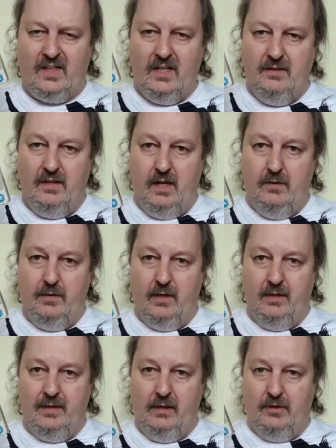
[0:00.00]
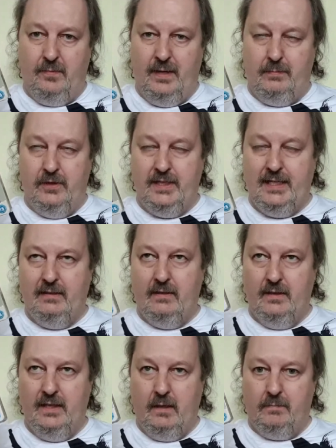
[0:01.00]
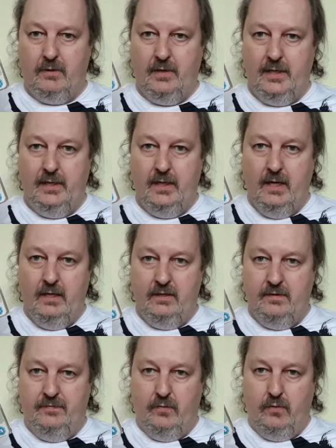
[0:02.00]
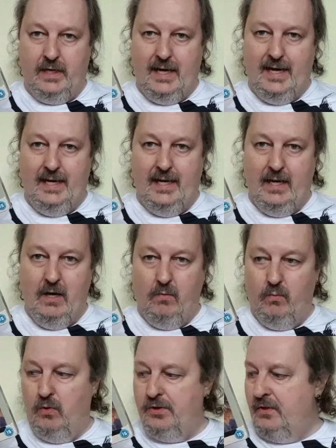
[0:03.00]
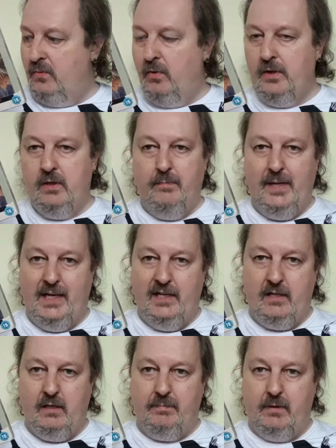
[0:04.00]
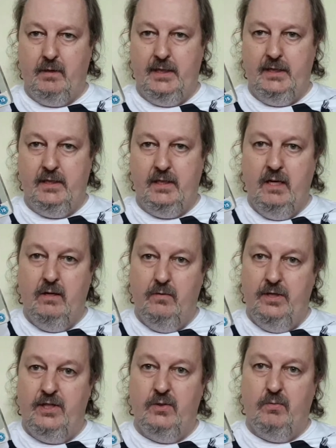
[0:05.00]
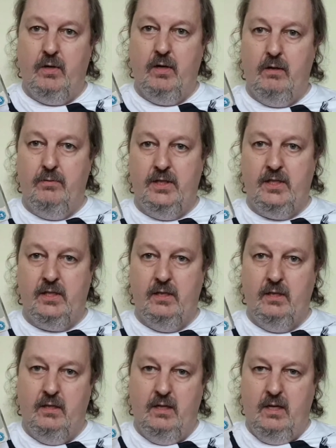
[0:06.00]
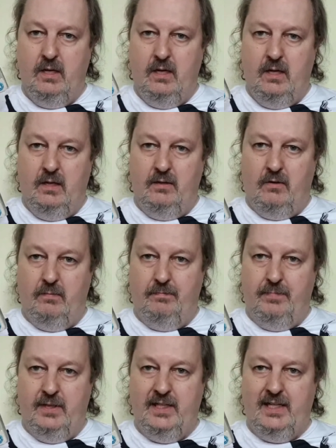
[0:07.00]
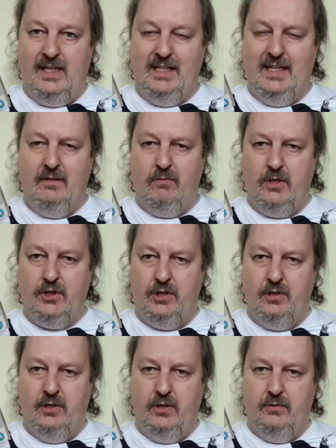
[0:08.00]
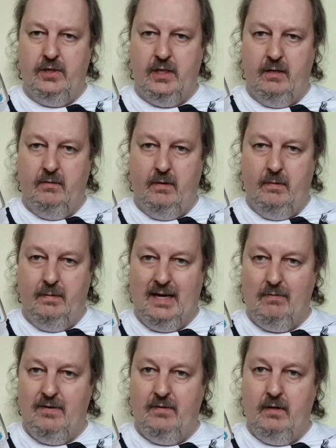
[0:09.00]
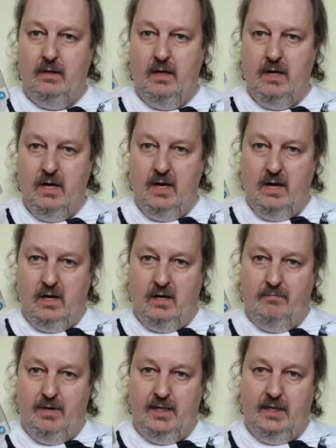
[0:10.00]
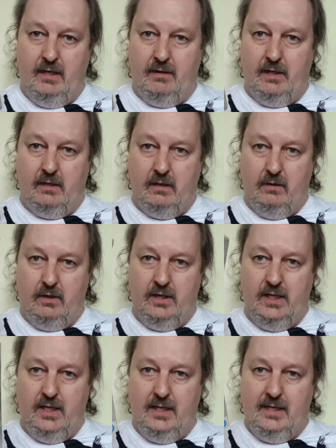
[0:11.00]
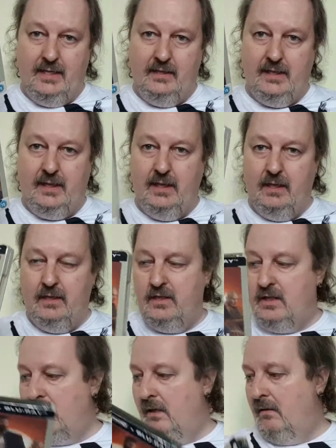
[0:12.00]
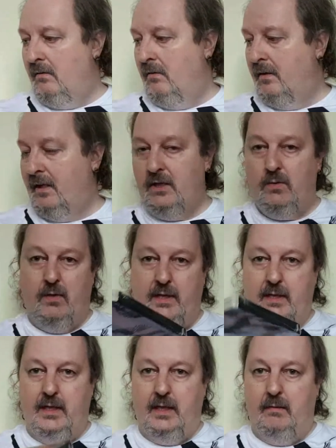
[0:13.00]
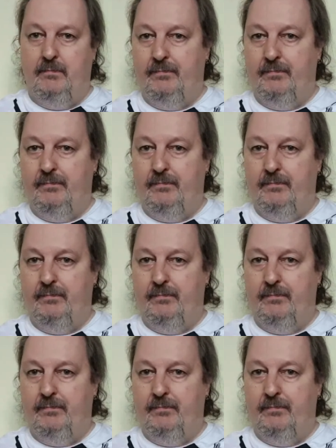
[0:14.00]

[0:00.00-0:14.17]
though a lot of people said that the upgrade to 4K wasn't one of the biggest upgrades, which is why I was not particularly in a rush to do so. However, I really liked the look of the lenticular, so that's why I did it.